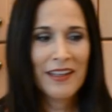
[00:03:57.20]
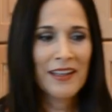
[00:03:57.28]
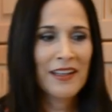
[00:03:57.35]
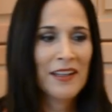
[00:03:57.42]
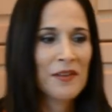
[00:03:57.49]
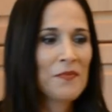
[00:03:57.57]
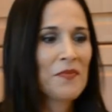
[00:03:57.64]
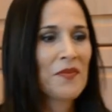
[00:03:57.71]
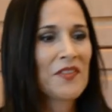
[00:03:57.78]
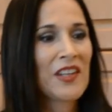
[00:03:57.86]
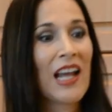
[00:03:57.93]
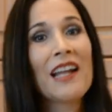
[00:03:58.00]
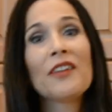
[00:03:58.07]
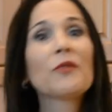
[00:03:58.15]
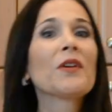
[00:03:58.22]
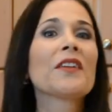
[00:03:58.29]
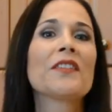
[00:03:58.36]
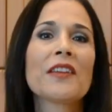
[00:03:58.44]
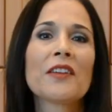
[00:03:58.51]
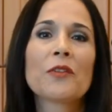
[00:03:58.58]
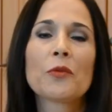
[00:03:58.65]
the salad
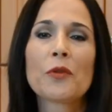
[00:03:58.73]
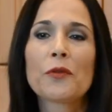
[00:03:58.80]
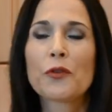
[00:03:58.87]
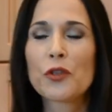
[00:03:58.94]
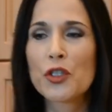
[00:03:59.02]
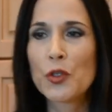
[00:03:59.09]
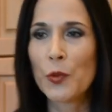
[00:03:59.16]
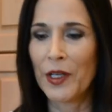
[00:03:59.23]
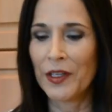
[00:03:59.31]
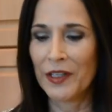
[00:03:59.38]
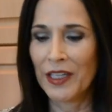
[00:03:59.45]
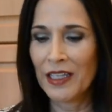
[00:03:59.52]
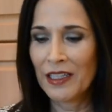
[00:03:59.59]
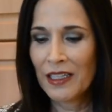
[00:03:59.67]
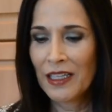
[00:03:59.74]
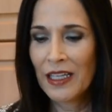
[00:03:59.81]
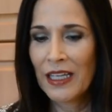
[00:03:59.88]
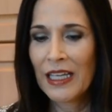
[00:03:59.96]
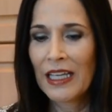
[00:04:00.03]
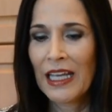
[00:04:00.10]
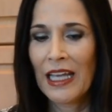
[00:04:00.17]
dressing is refrigerating
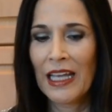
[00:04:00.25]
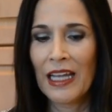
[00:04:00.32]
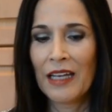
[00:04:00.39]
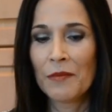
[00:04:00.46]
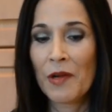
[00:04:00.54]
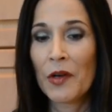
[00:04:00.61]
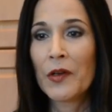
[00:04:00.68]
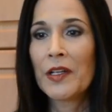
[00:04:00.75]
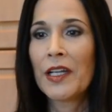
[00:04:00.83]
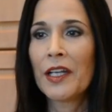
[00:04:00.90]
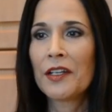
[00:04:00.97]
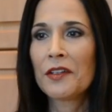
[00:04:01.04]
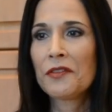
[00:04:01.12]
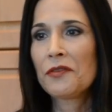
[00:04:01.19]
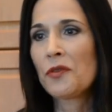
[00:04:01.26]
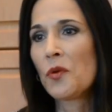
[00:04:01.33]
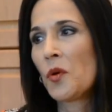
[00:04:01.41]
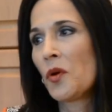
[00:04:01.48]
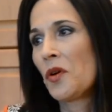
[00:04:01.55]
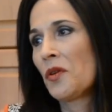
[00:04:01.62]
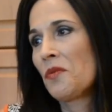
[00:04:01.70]
and marinated
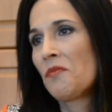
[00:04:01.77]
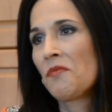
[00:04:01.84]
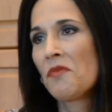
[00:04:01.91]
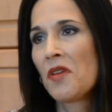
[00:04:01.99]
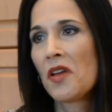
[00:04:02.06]
for